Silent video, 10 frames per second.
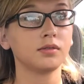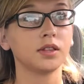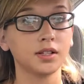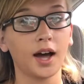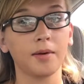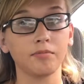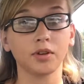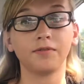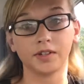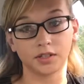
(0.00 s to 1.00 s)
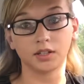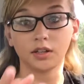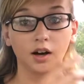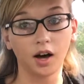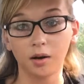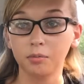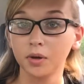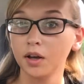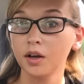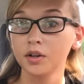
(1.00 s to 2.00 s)
the time to physically
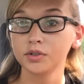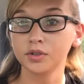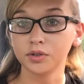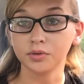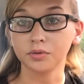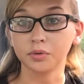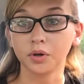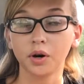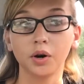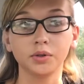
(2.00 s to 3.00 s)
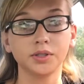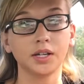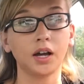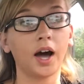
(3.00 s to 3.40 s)
come to OT.